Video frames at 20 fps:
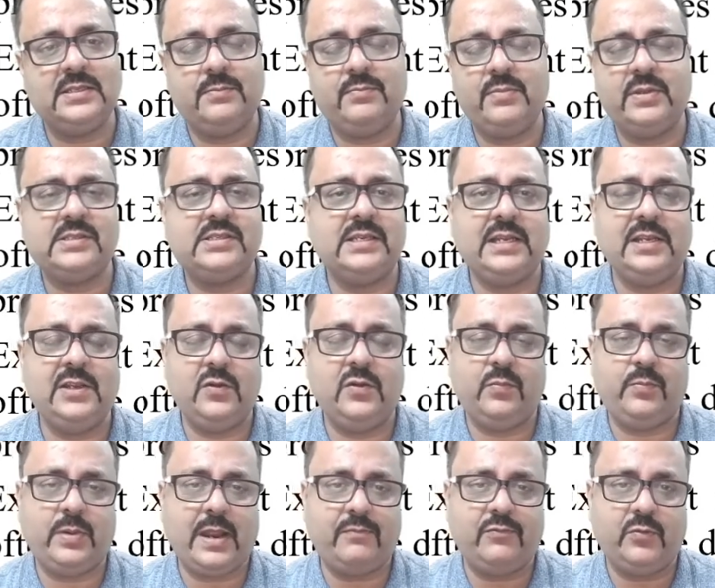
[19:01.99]
Basically,
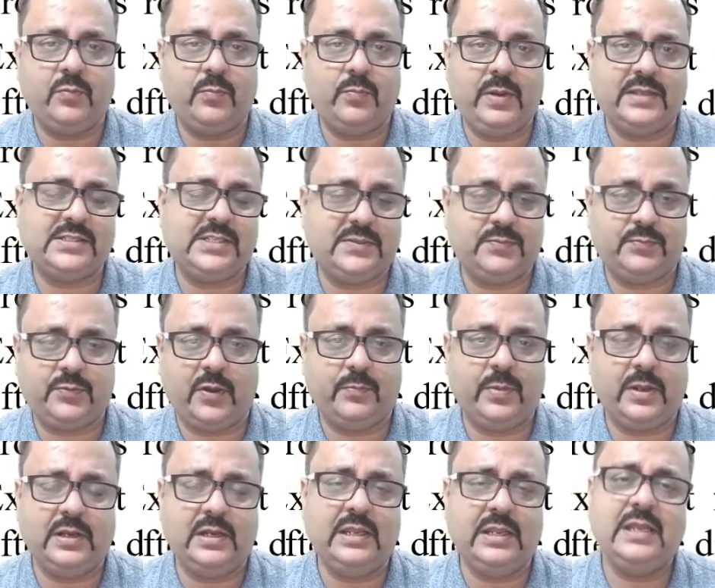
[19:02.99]
you have to place it
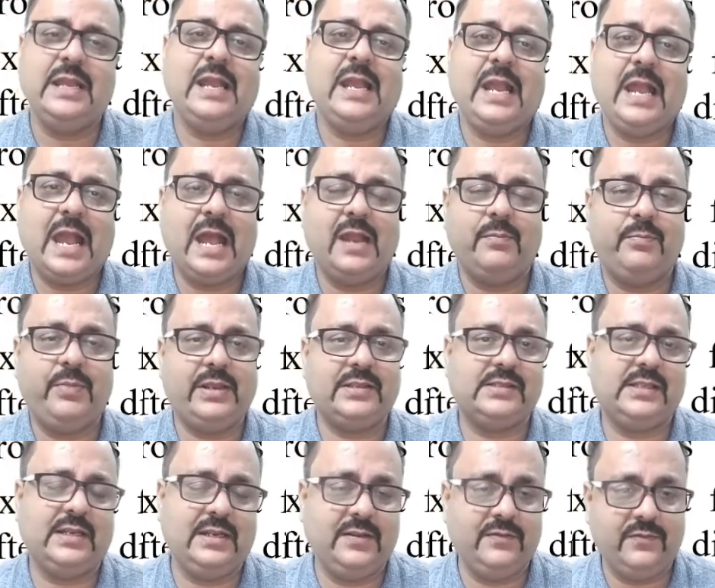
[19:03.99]
properly and
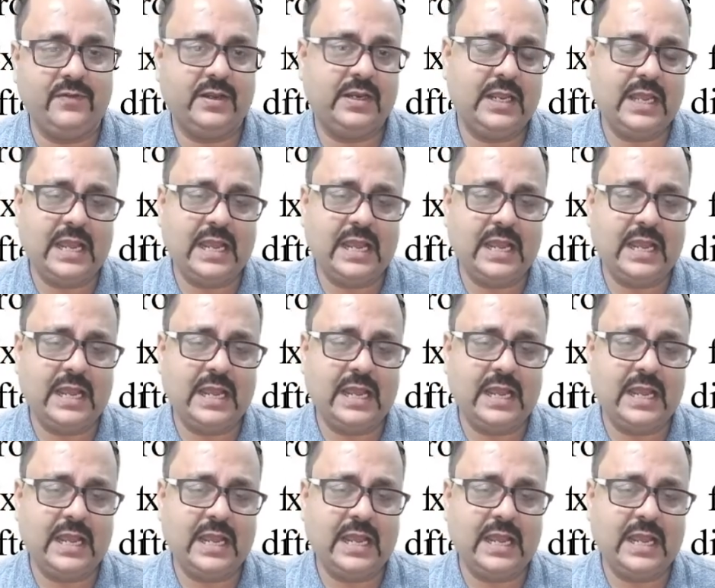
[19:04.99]
press a lever,